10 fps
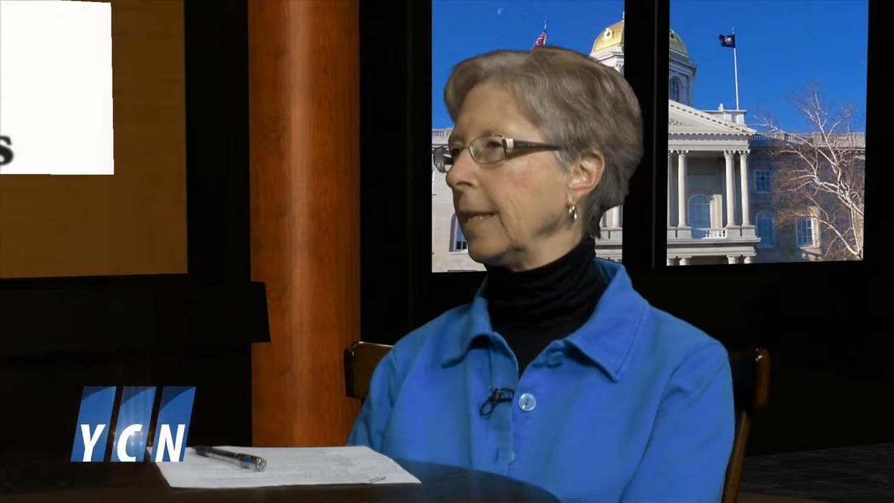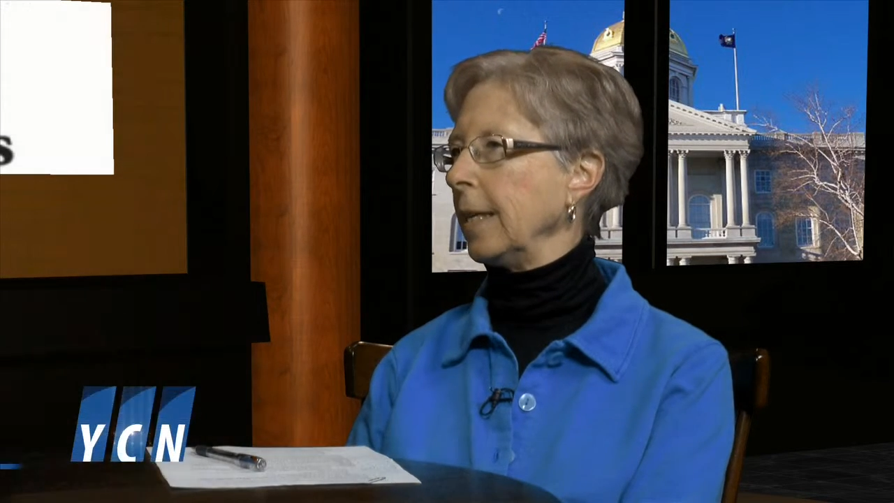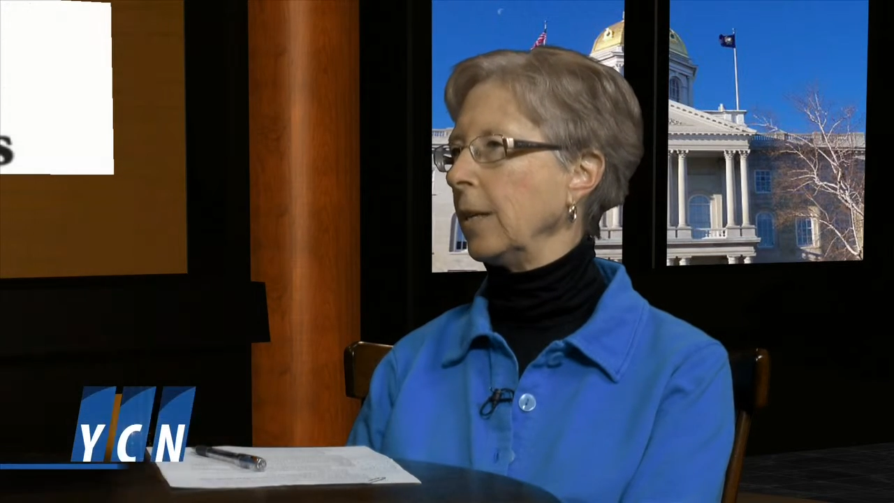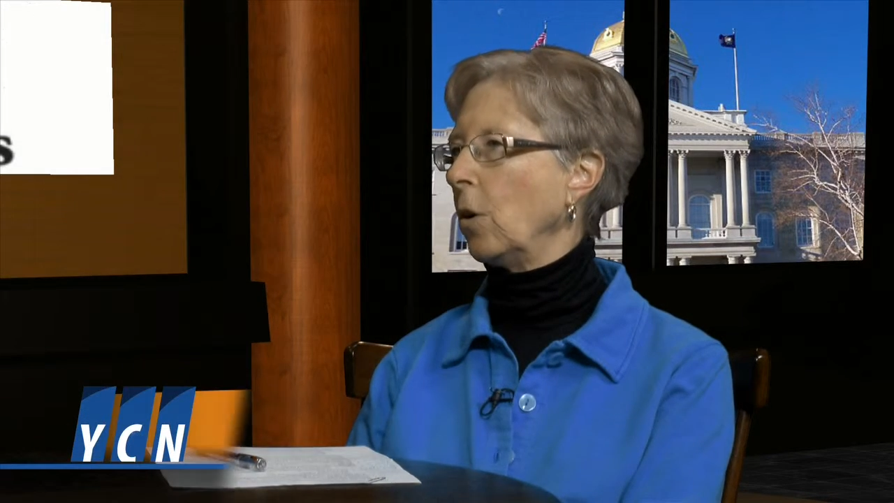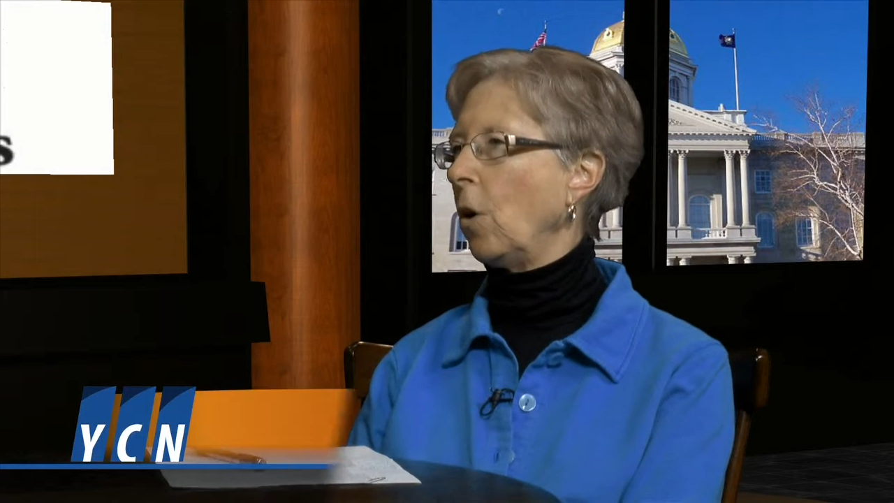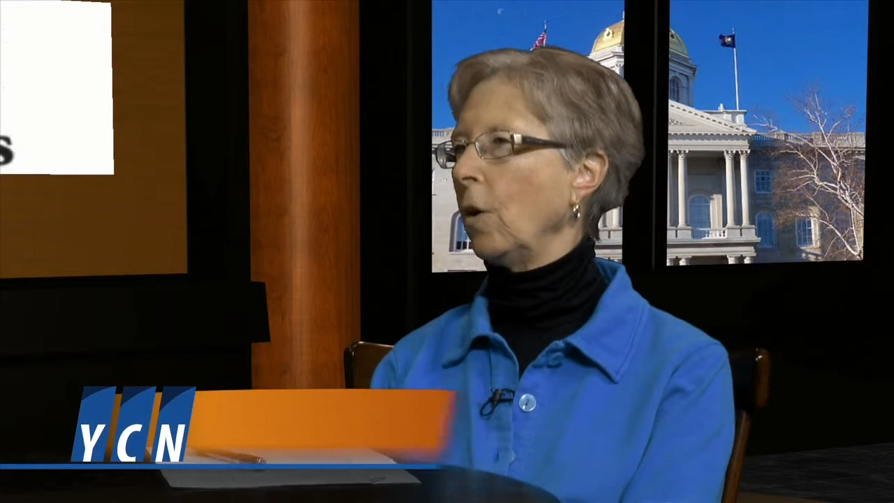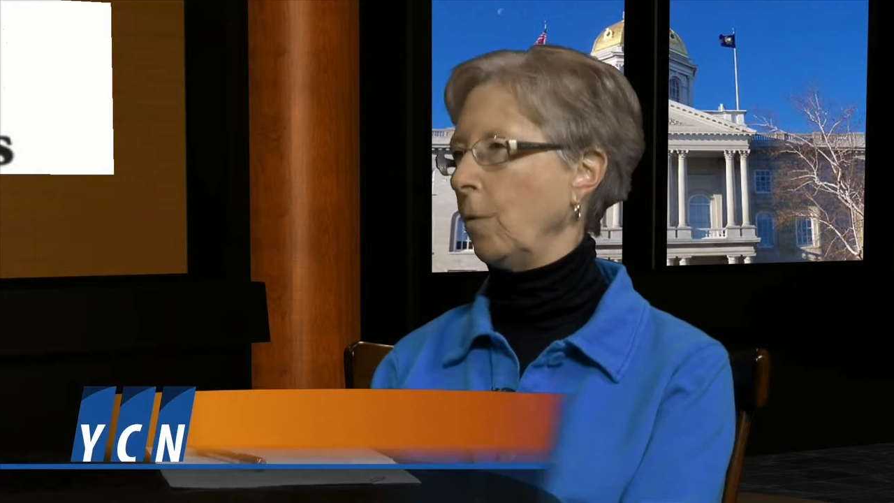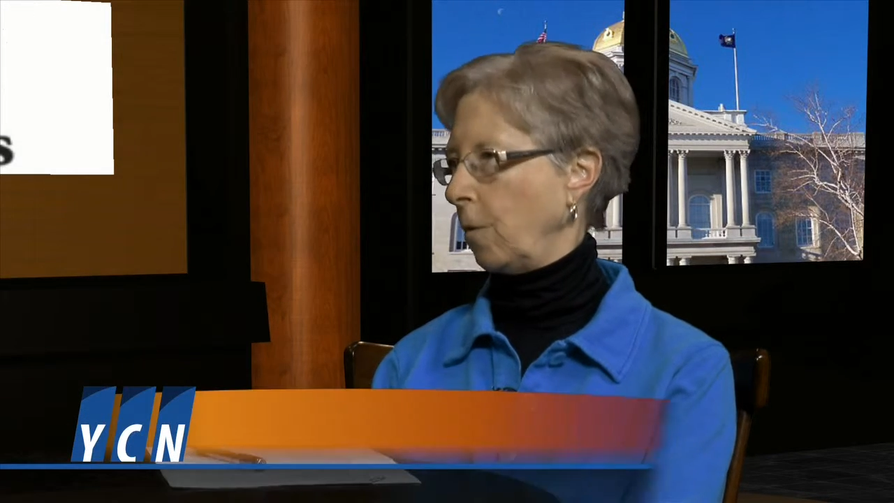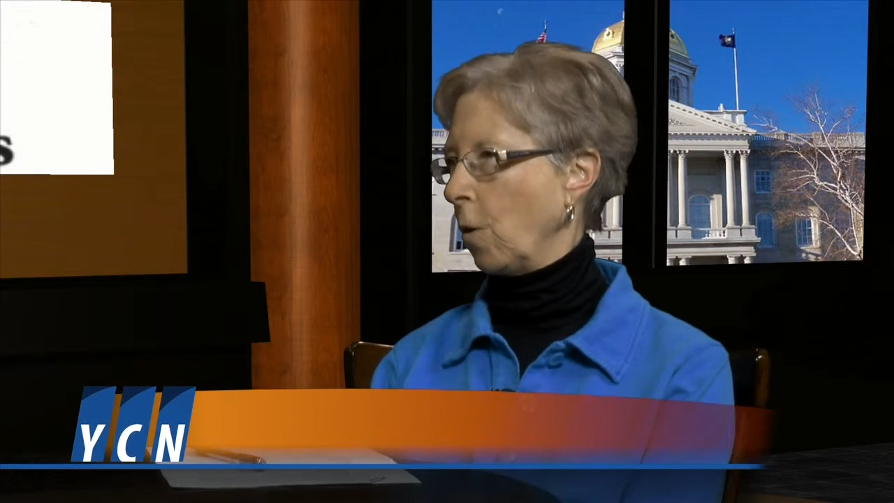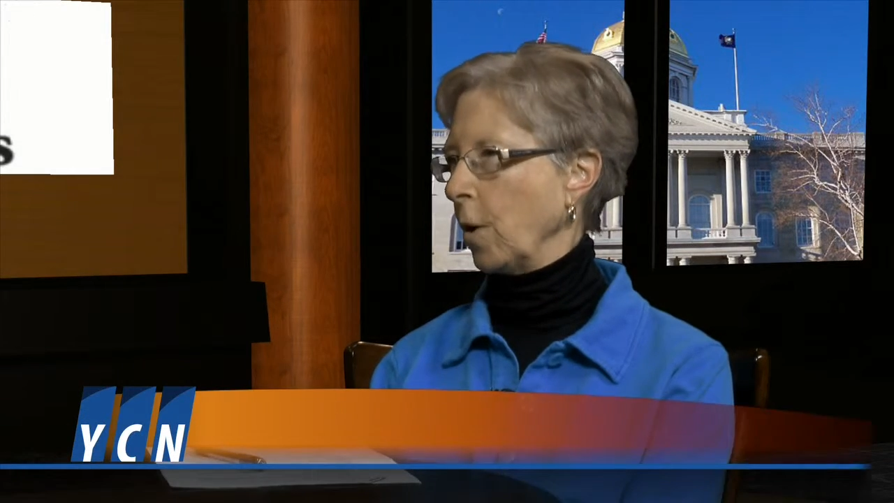in all
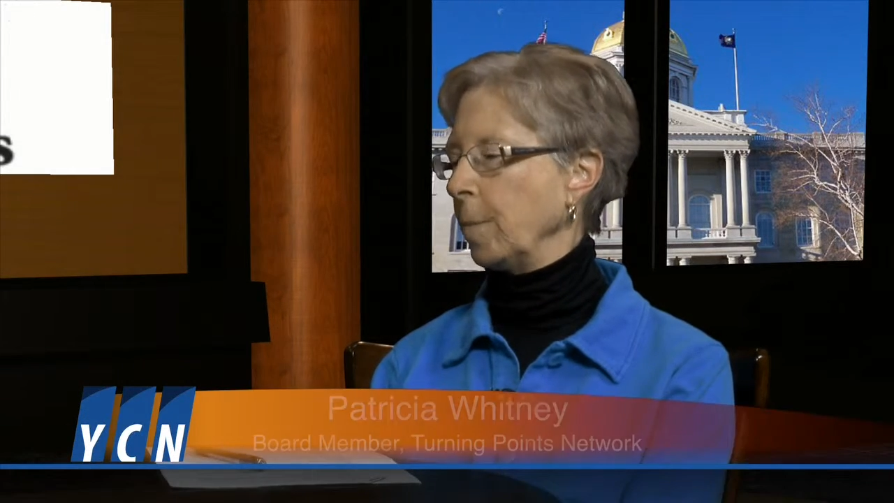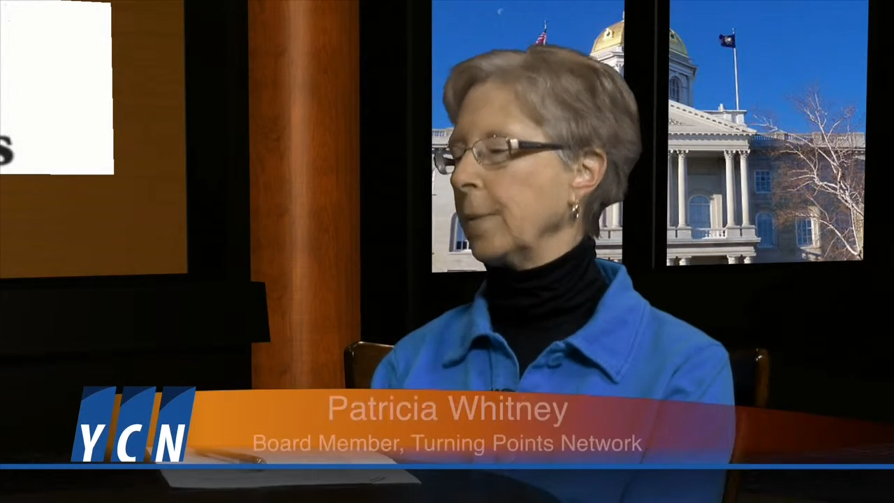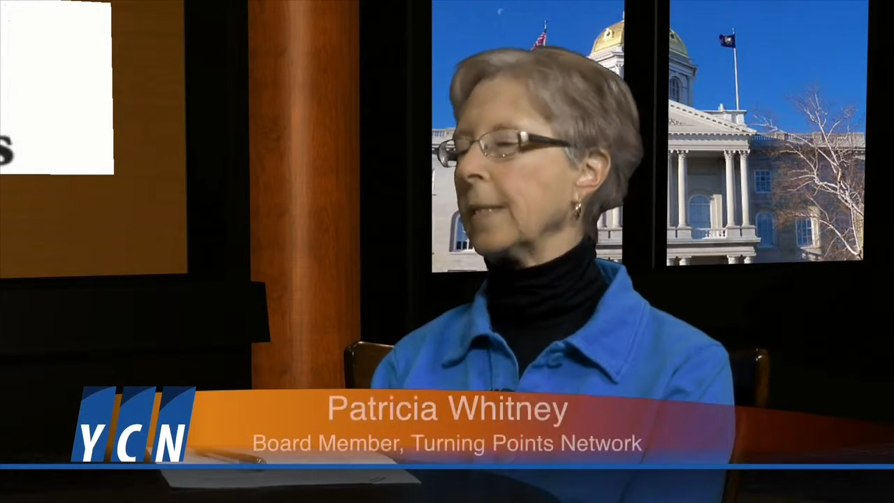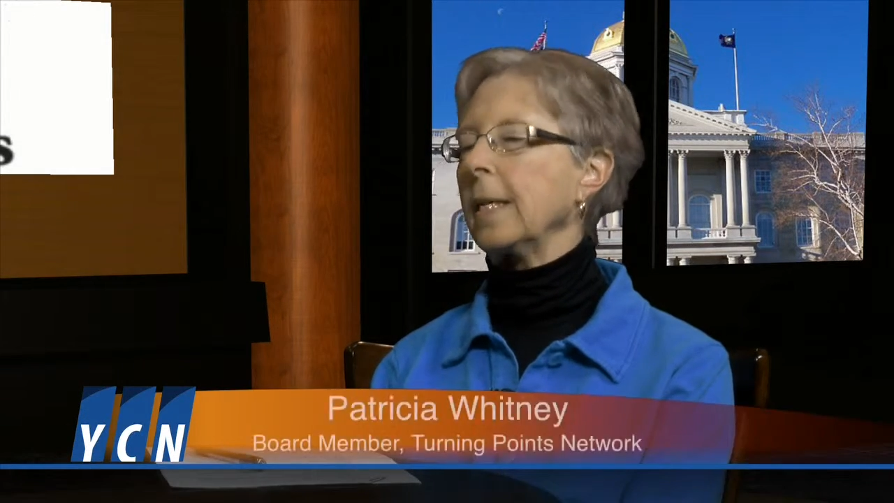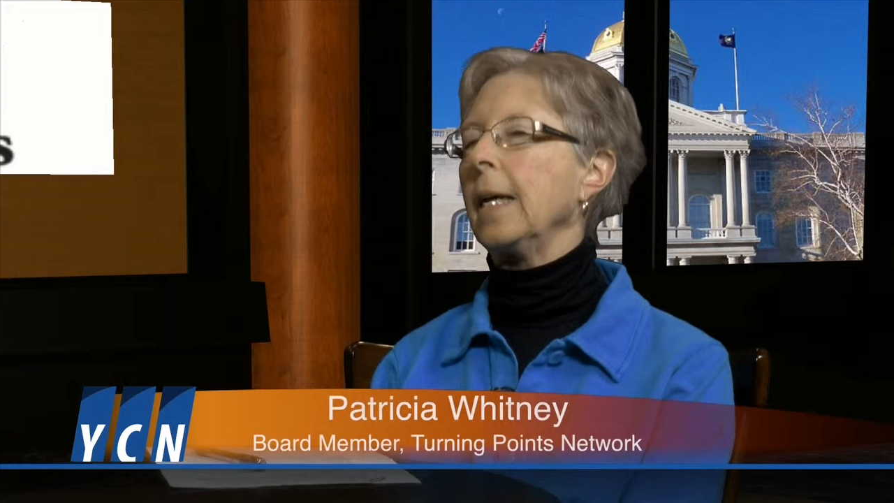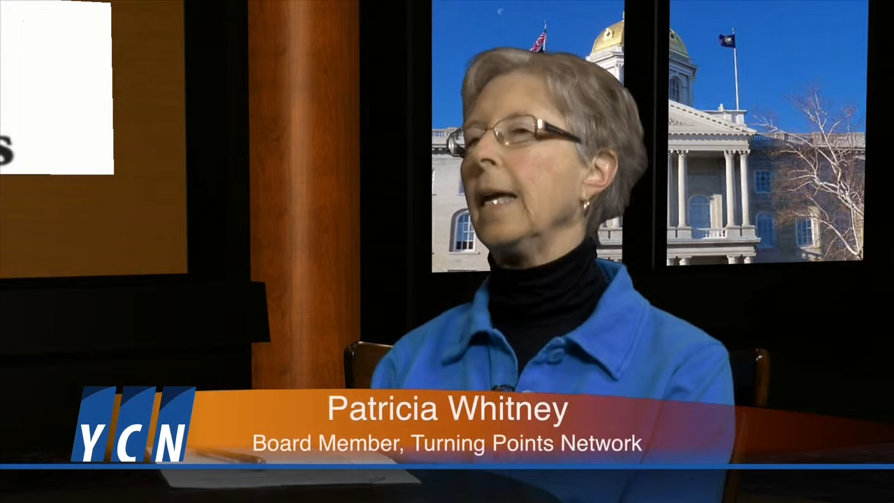forms,